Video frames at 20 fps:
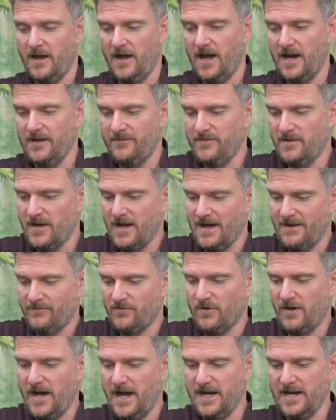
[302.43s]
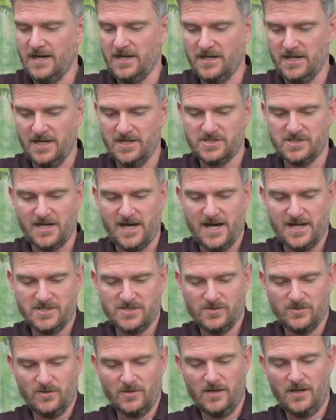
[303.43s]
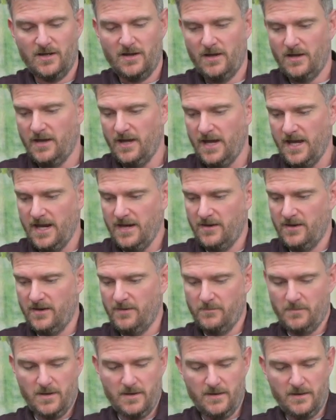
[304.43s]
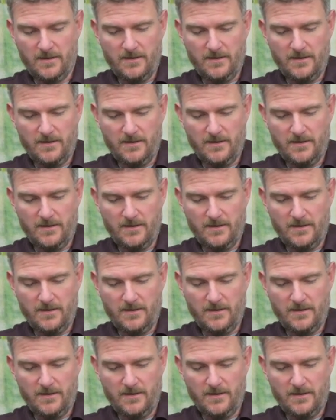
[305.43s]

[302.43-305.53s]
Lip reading: and if you have got any dish at all in them,